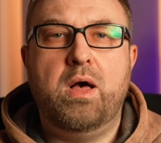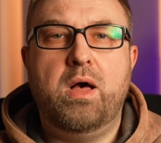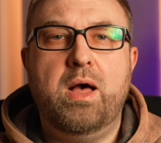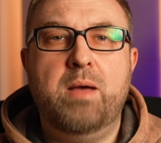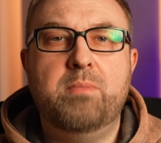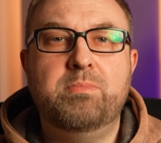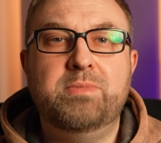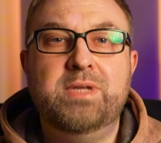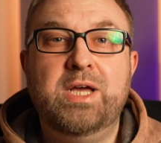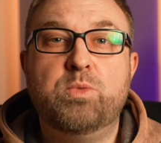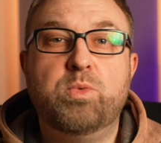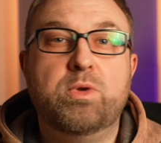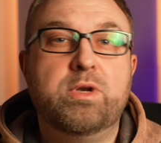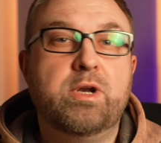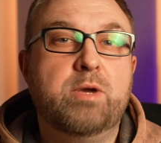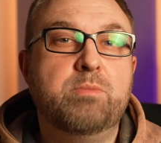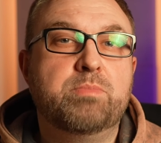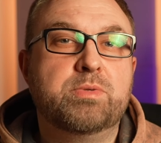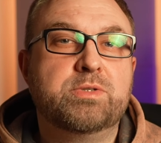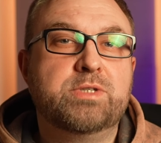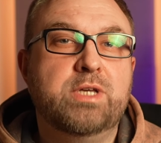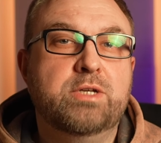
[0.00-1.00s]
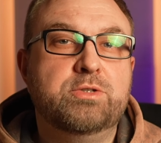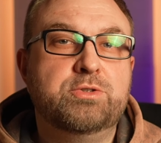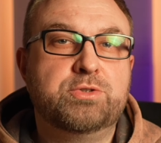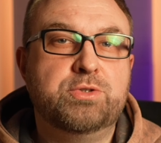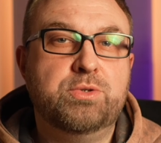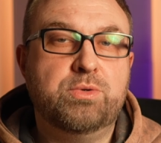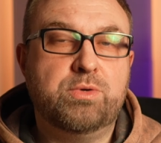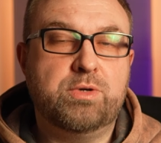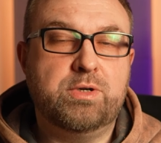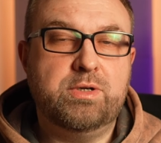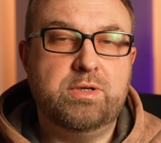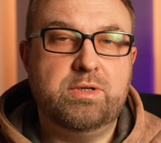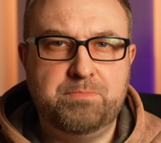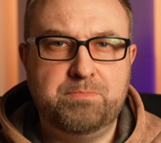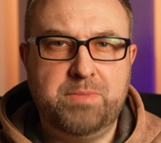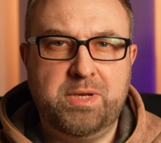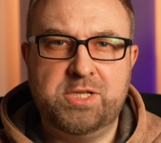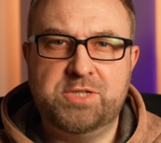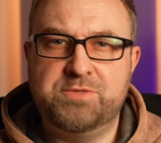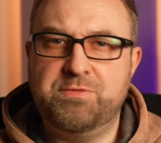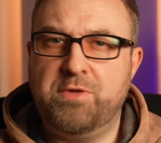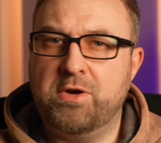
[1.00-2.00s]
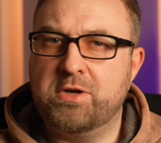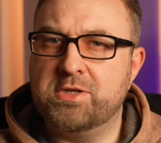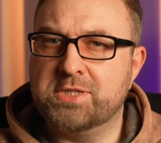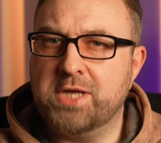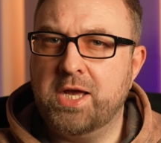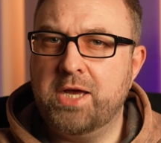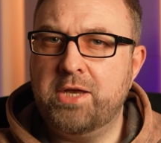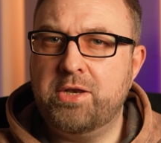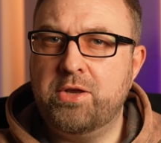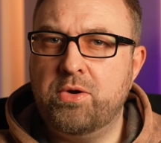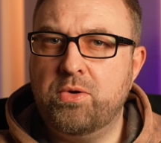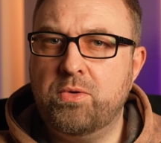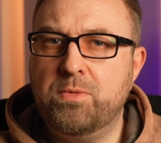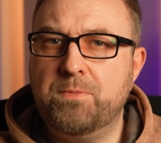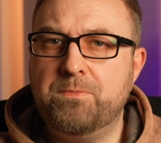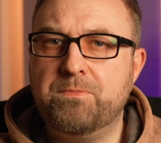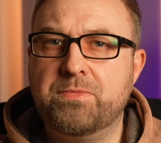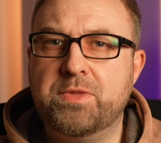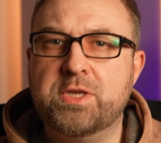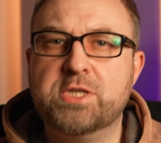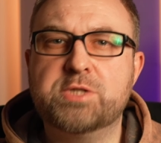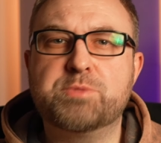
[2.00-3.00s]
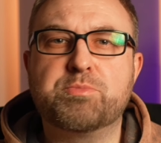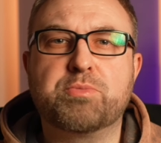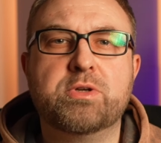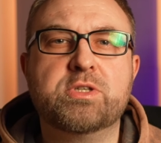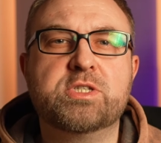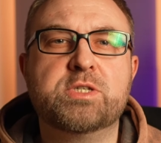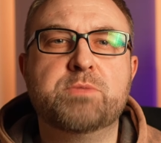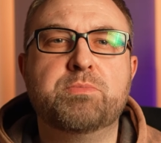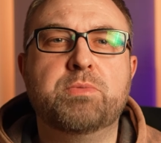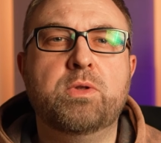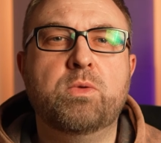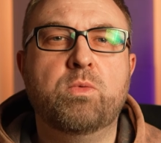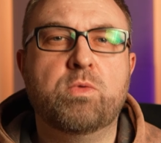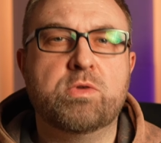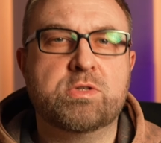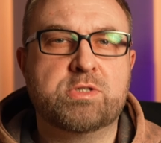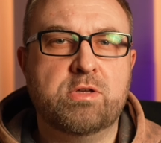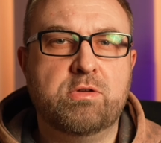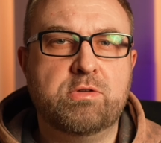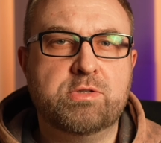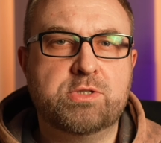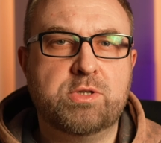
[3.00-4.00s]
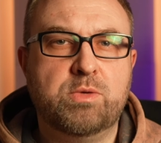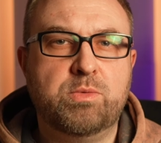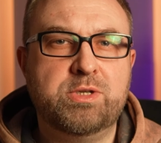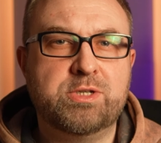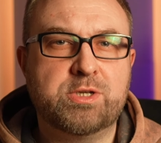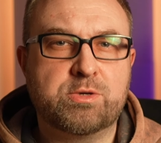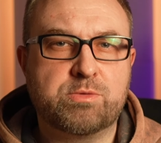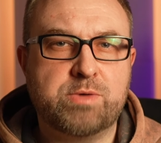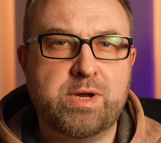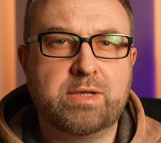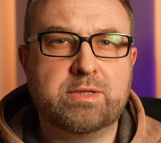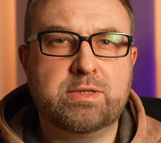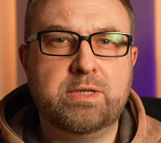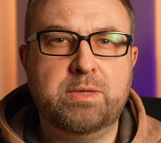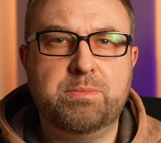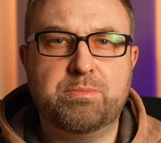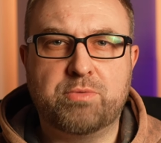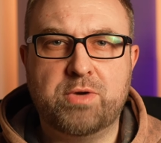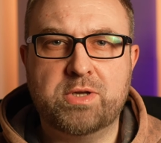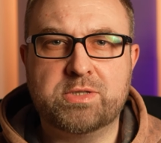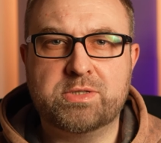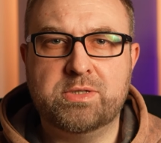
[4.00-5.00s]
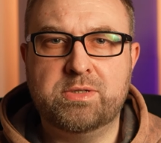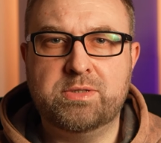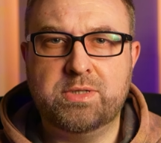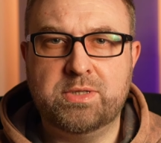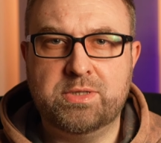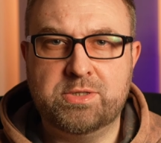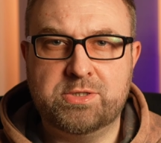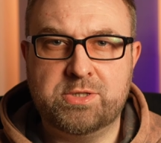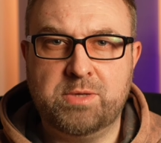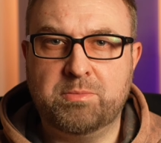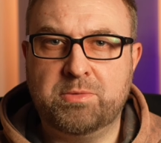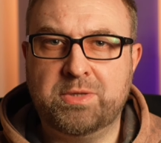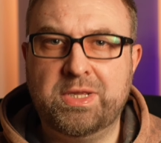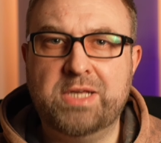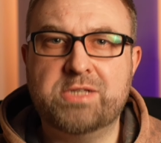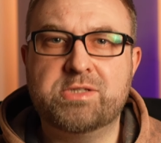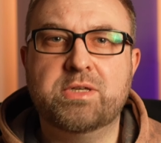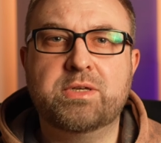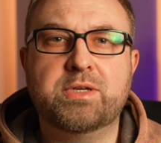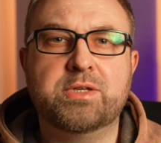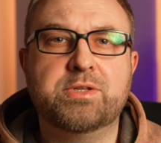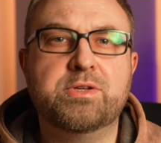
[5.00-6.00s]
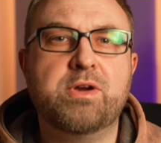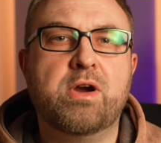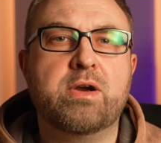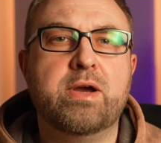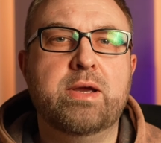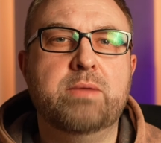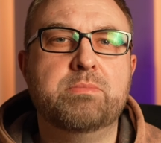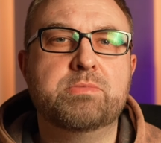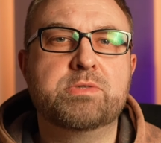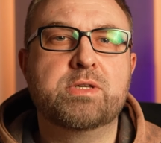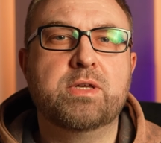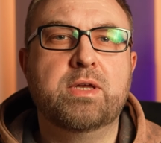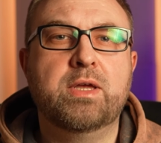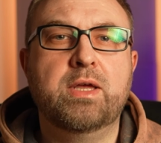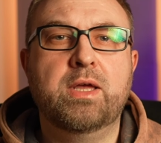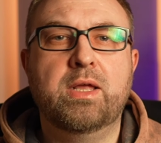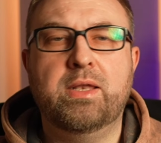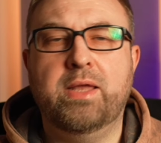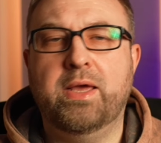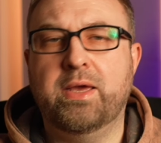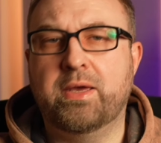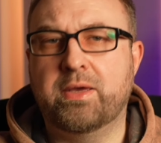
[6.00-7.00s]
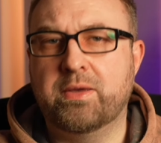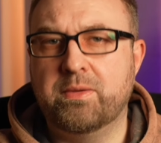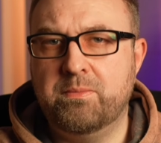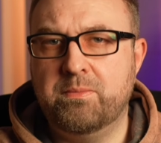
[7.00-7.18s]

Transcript: I'm not 100% sure, but as far as I know, this principle was also indirectly present in some classic guitar amps, like